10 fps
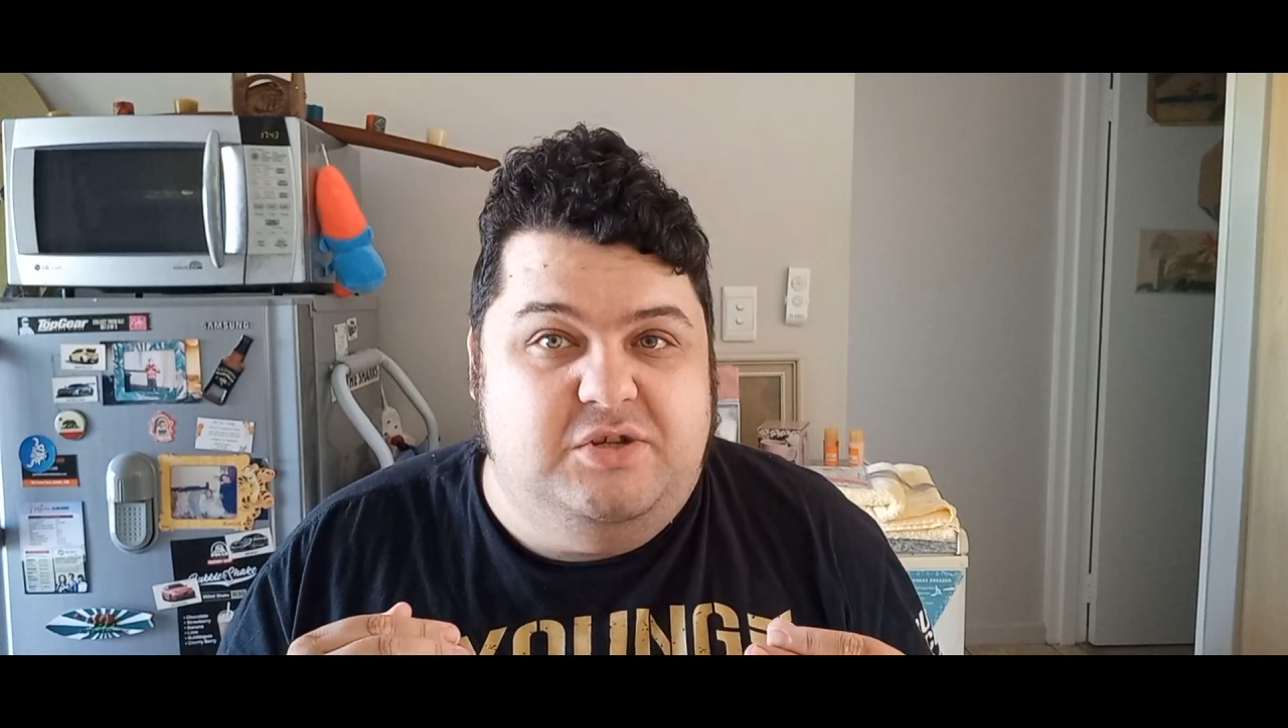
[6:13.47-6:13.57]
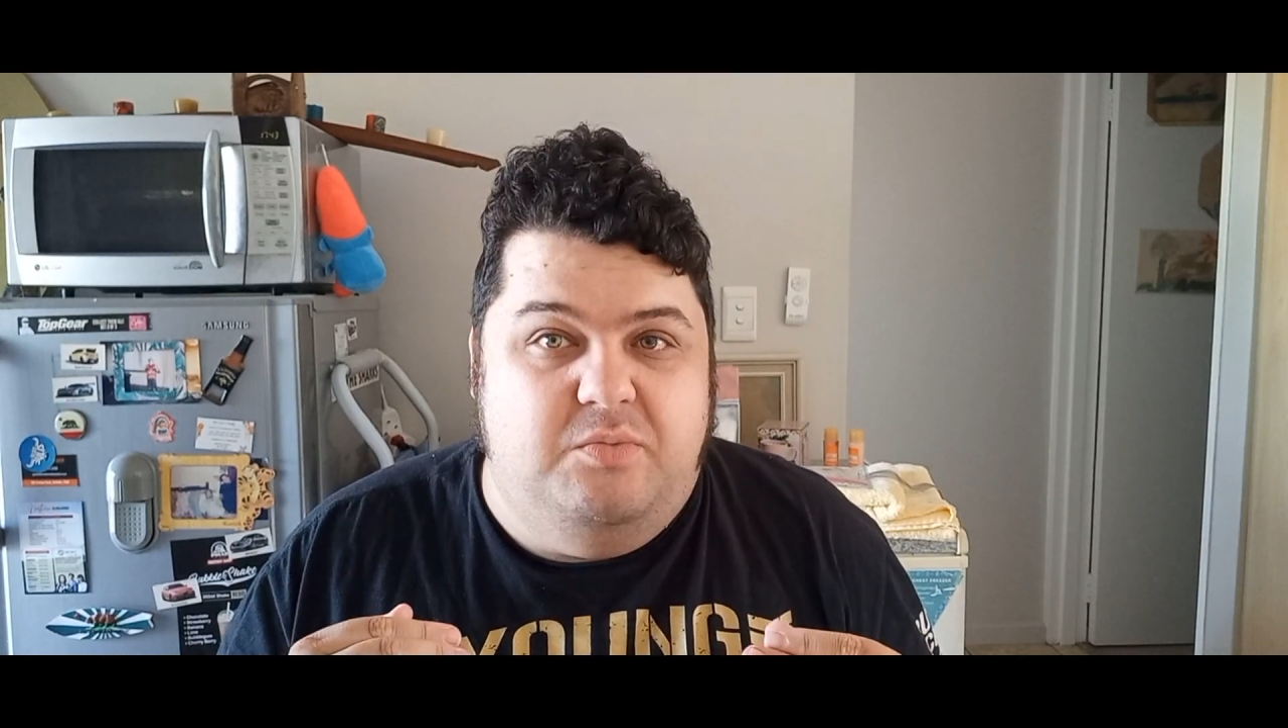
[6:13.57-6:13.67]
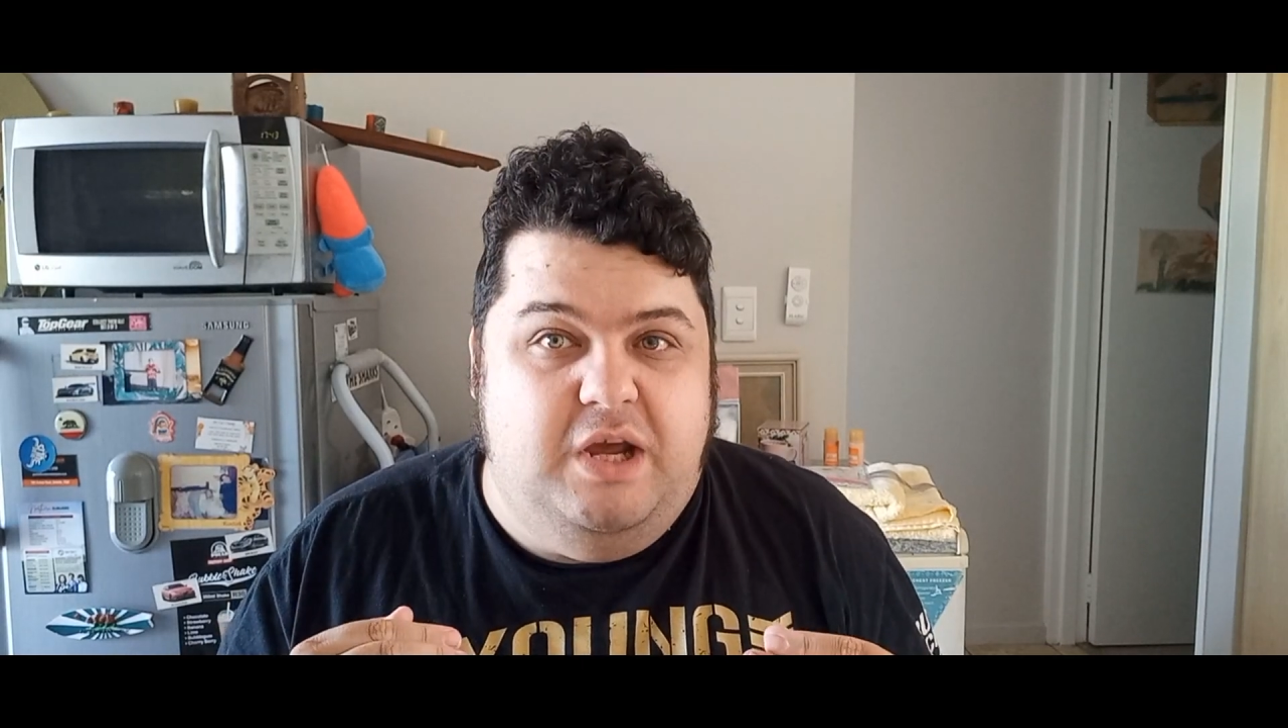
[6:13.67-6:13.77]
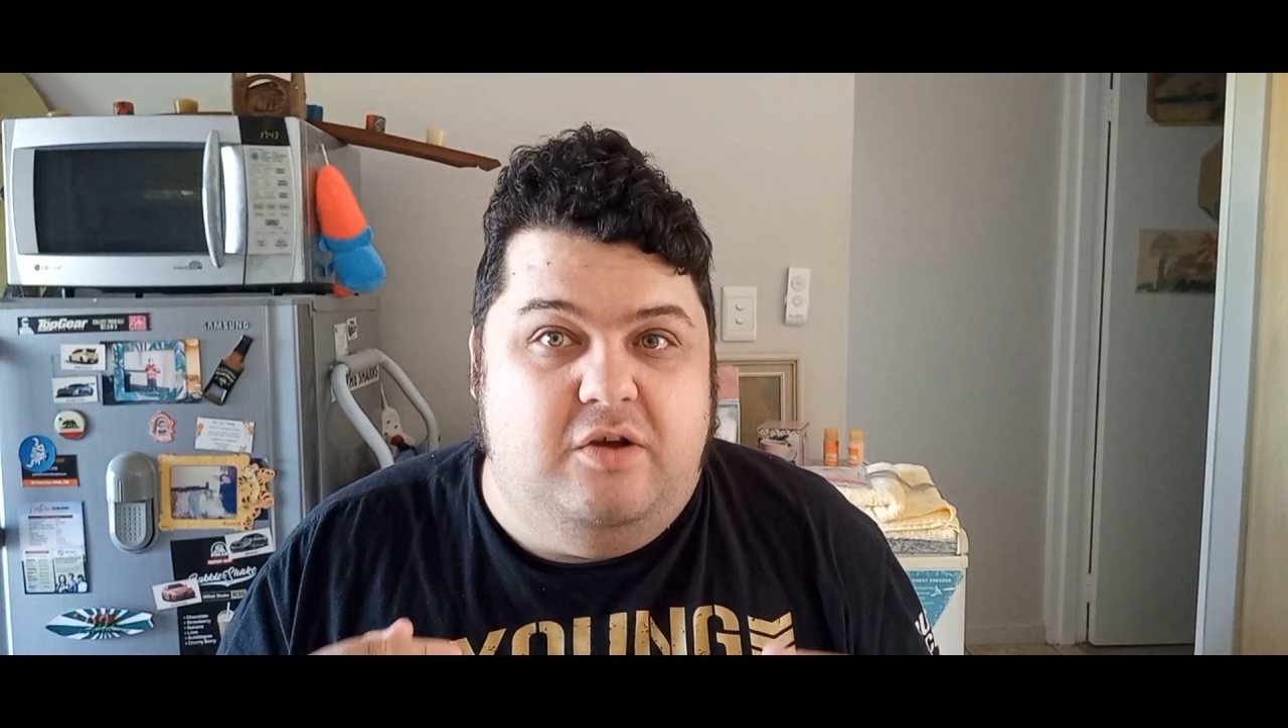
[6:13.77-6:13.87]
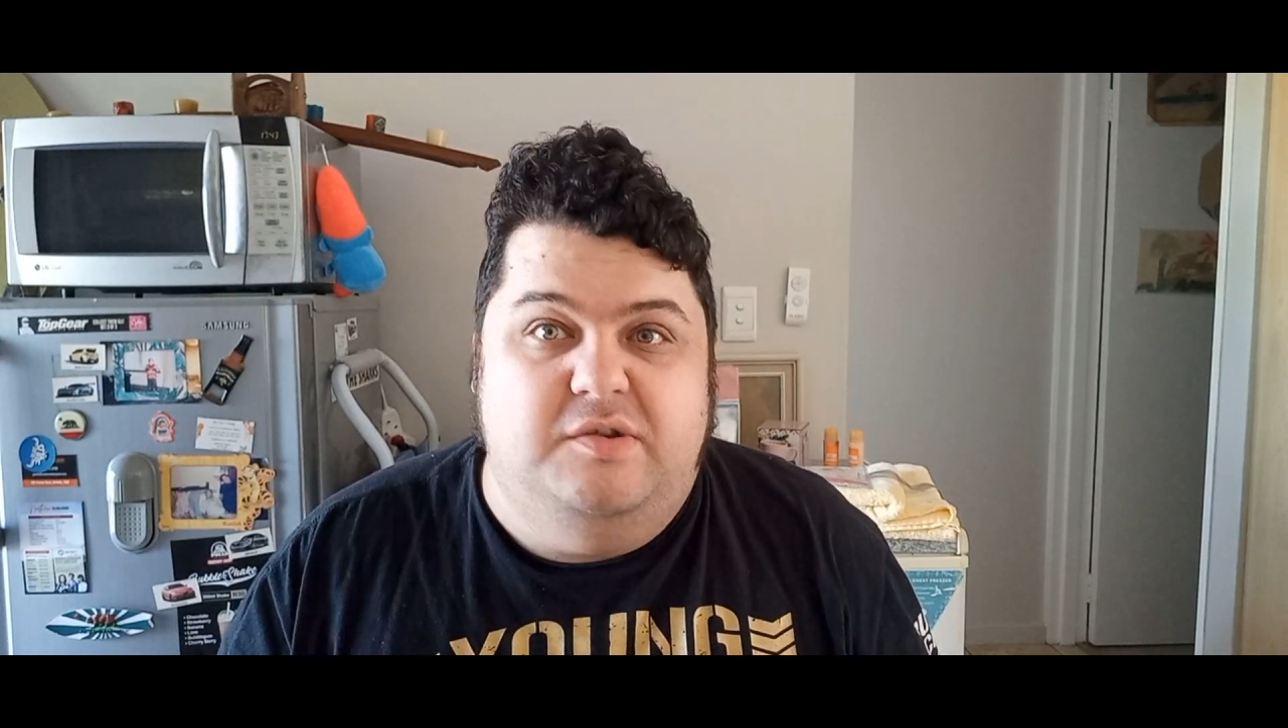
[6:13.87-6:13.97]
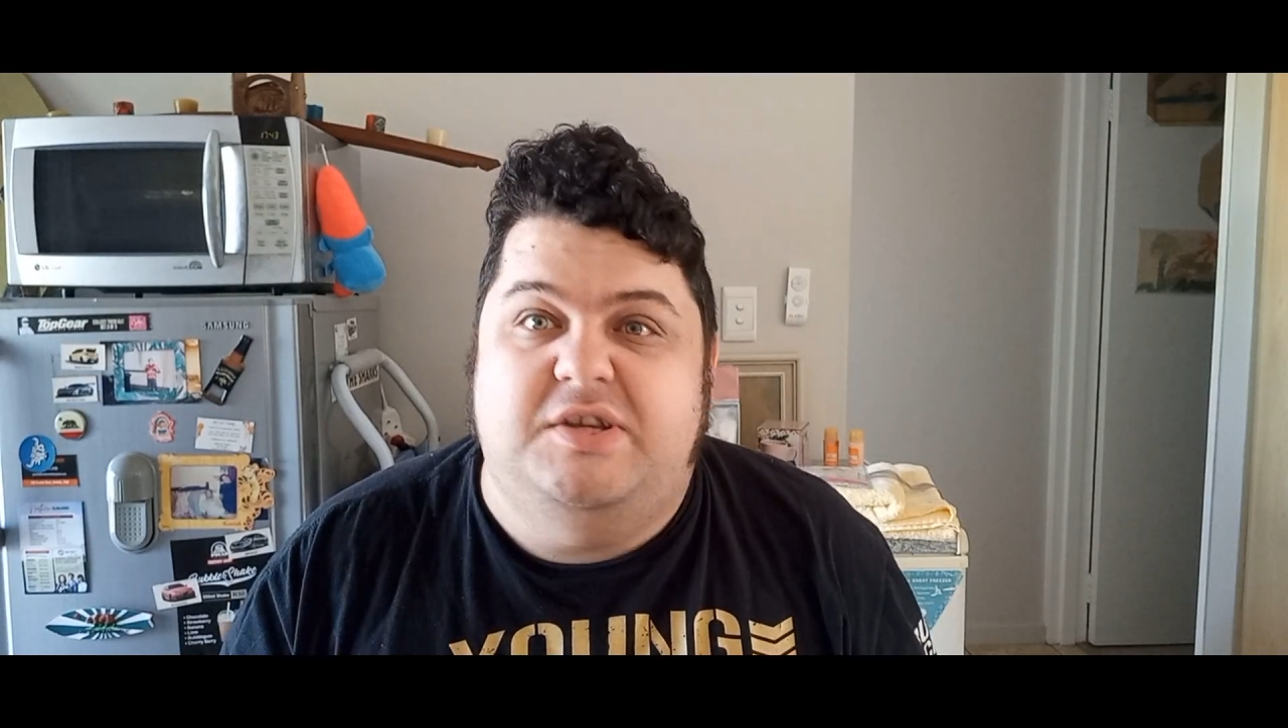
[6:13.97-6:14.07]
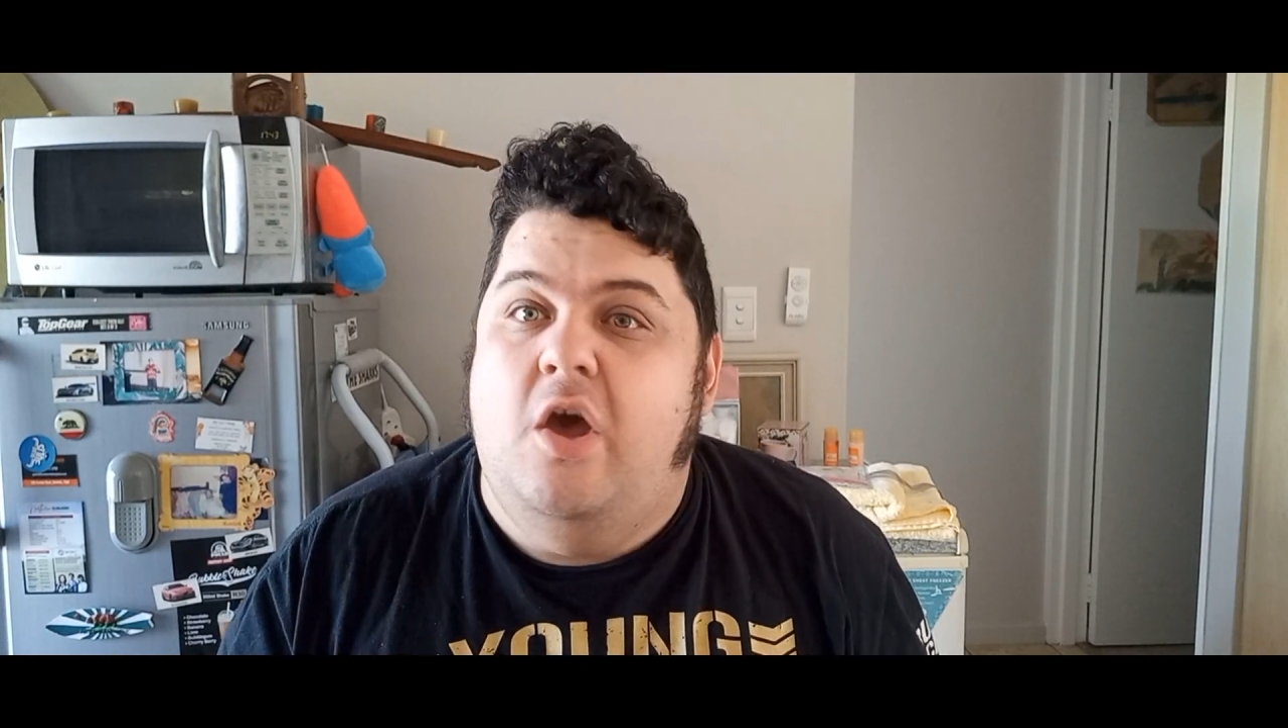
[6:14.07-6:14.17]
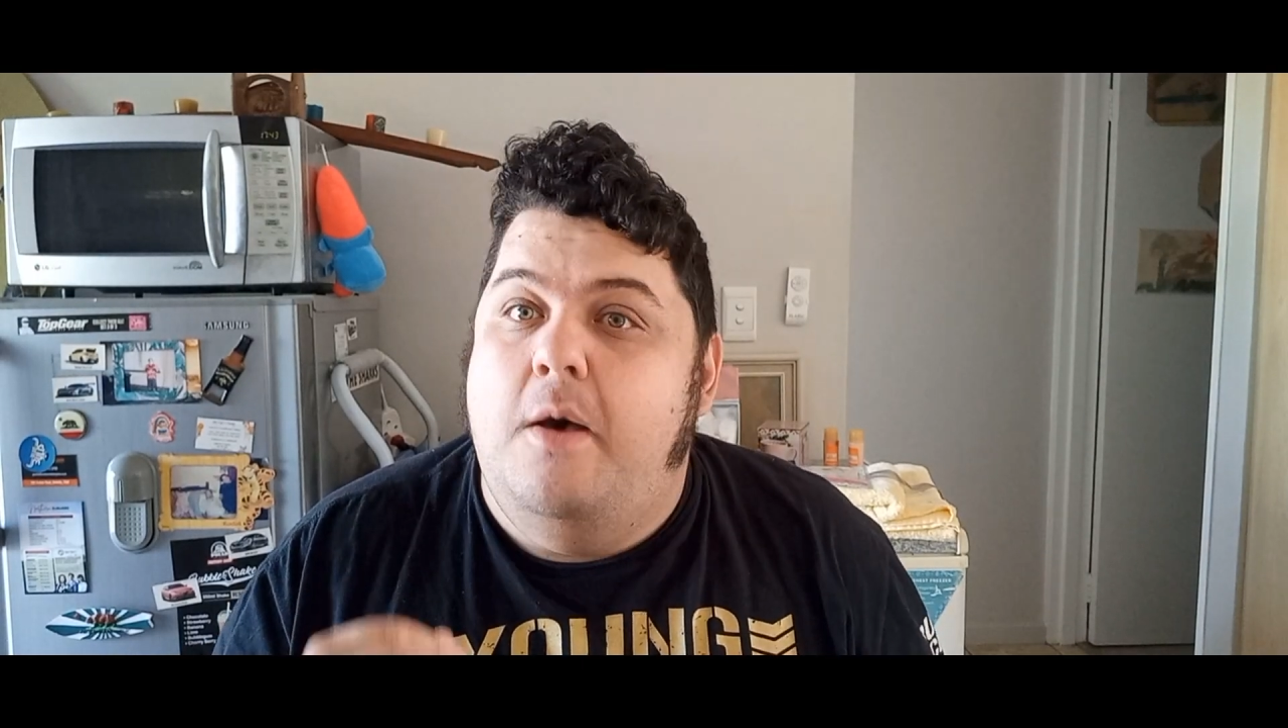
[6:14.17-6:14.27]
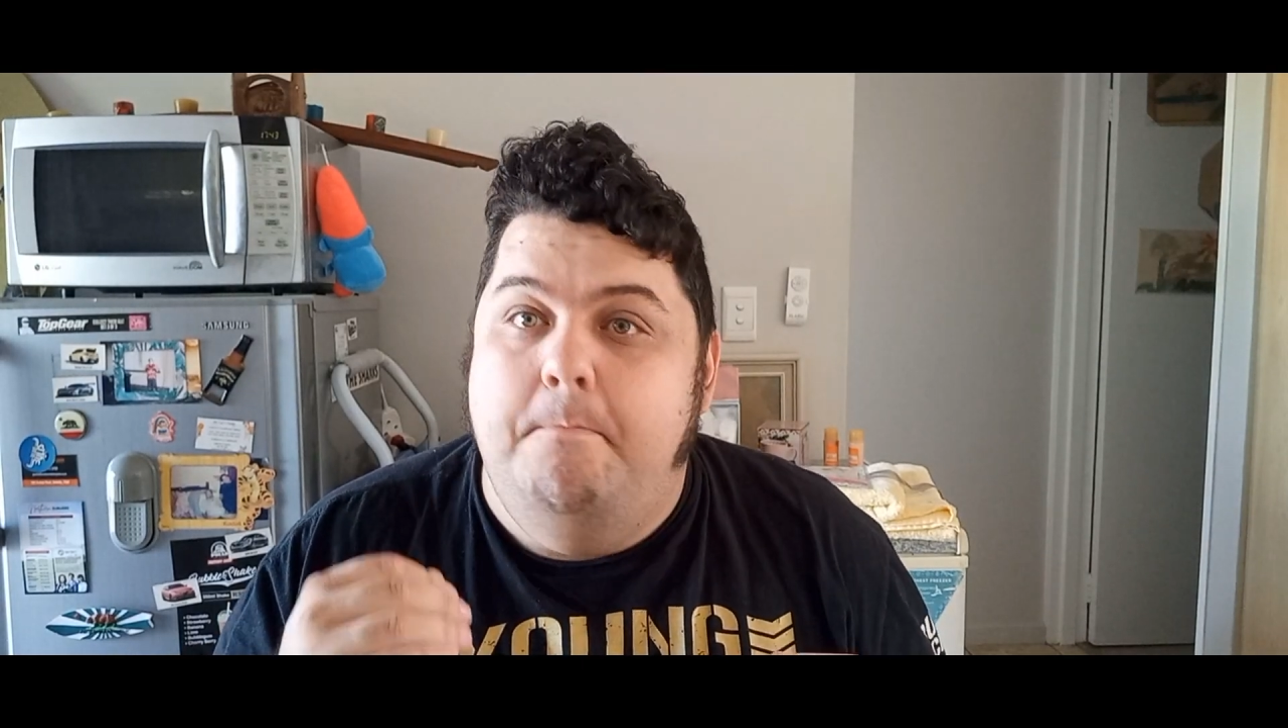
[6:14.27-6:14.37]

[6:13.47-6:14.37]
Toretto's